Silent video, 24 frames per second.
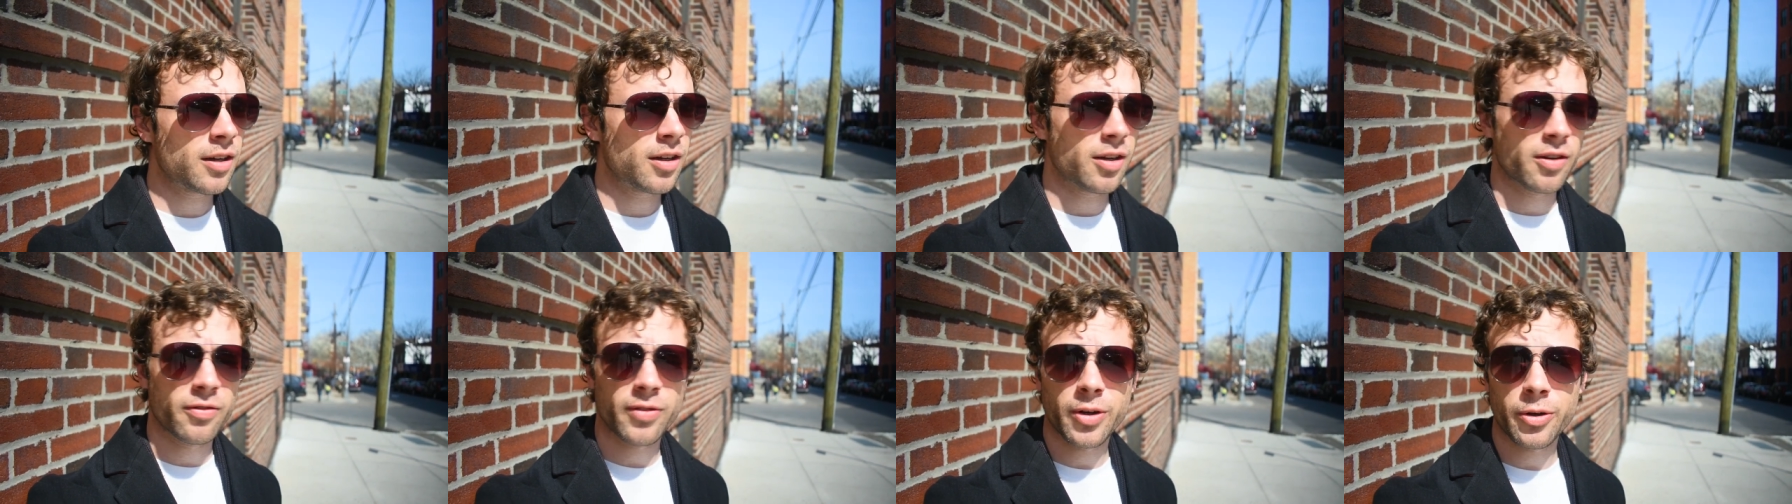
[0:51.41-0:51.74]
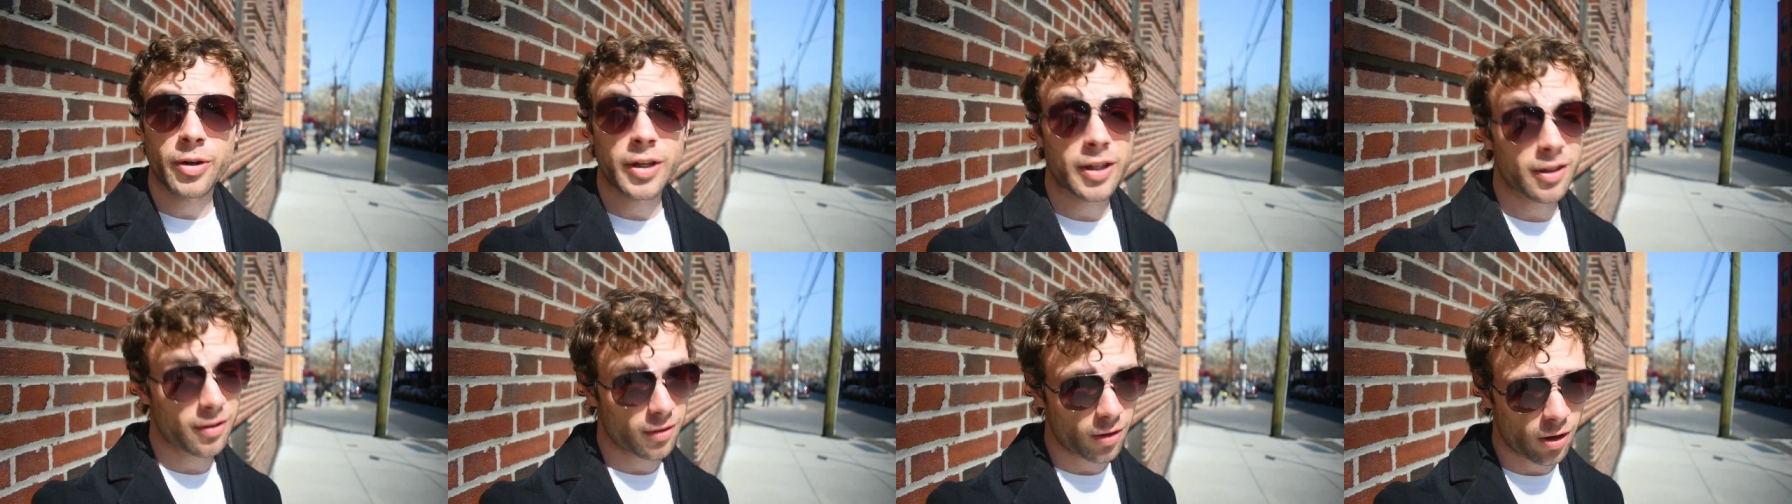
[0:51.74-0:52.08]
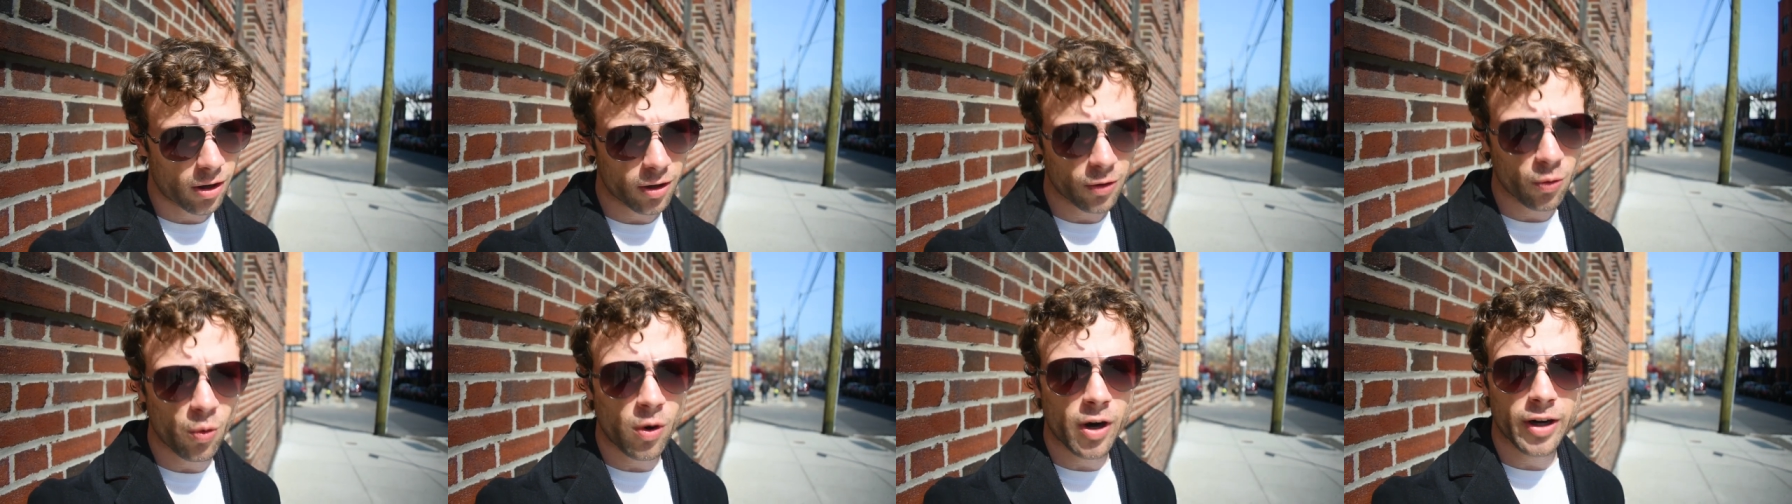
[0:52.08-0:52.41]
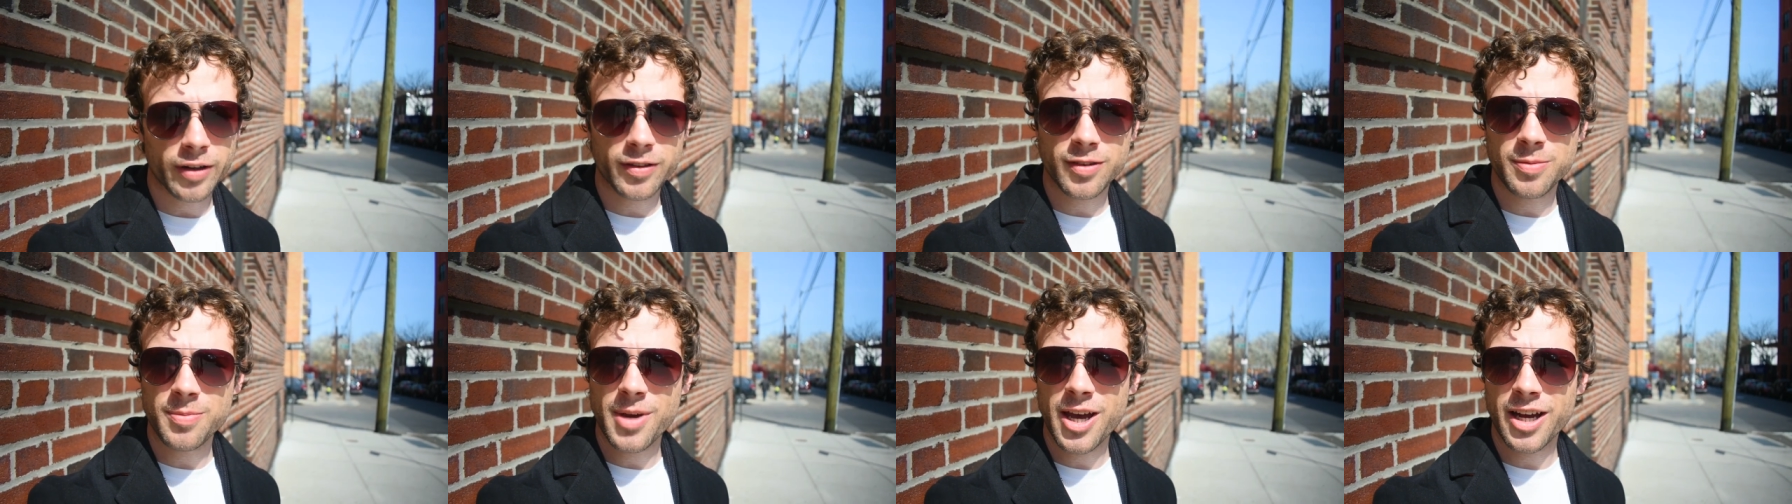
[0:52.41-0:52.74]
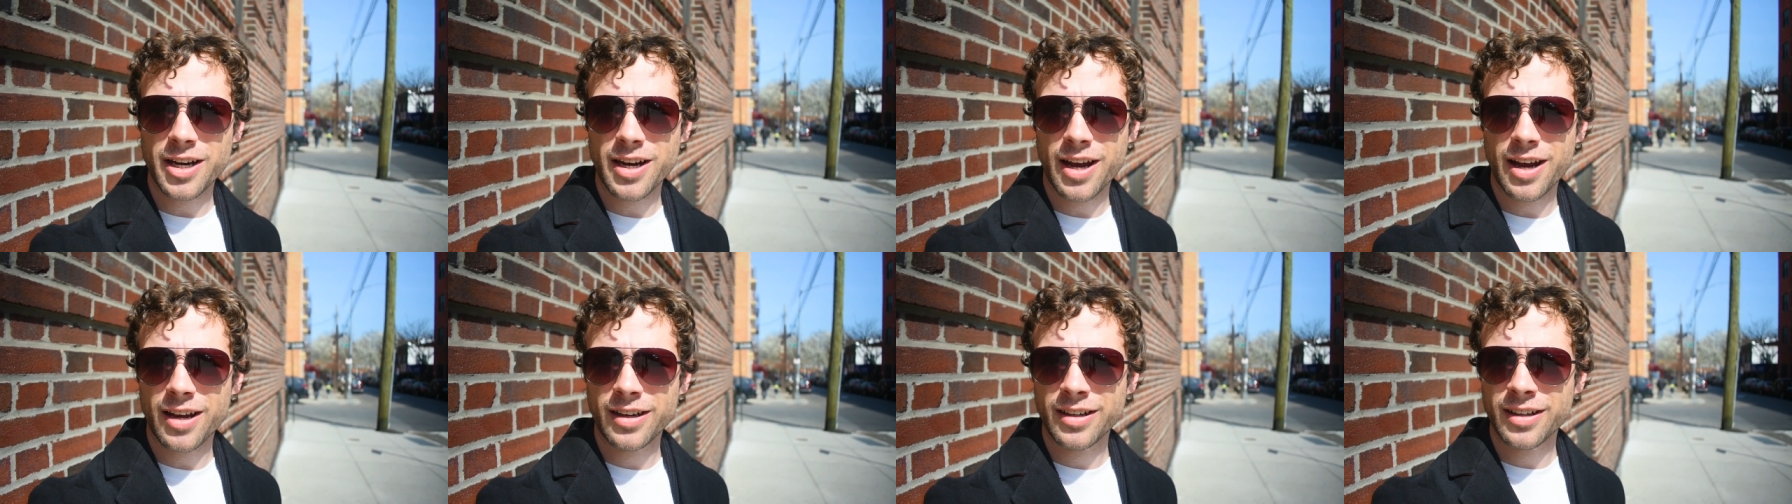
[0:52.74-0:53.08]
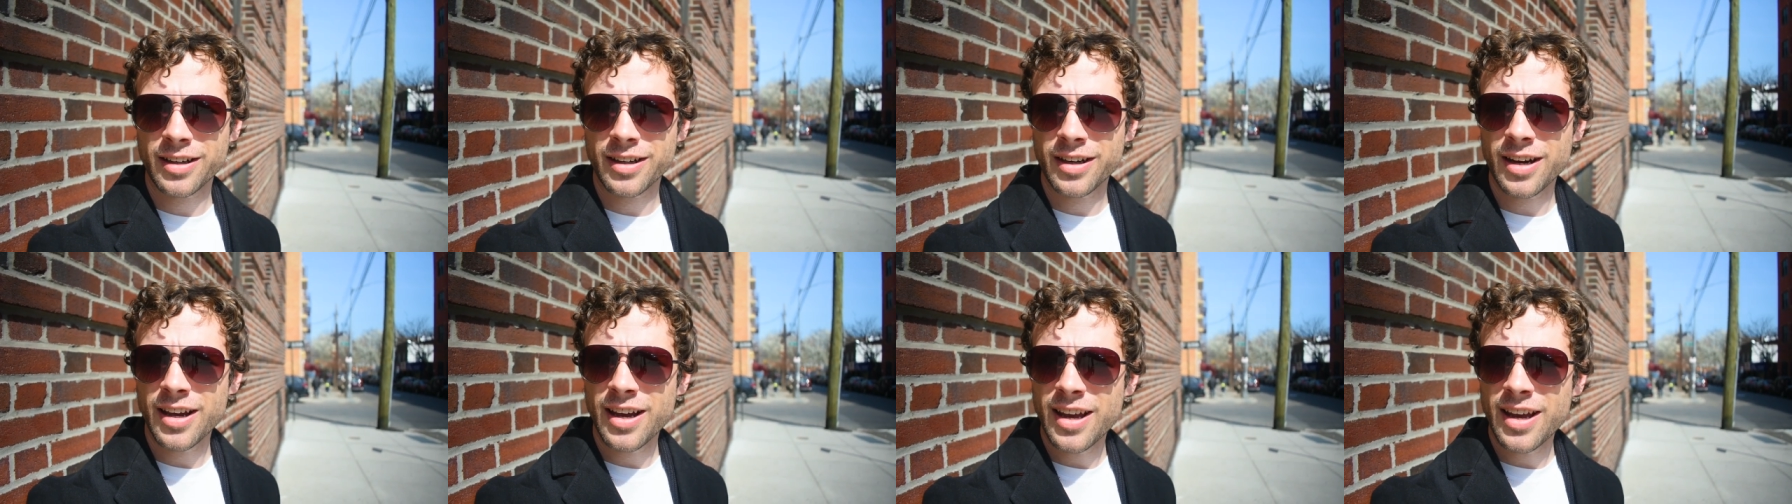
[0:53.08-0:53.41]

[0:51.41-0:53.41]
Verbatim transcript: a very long walk to Manhattan,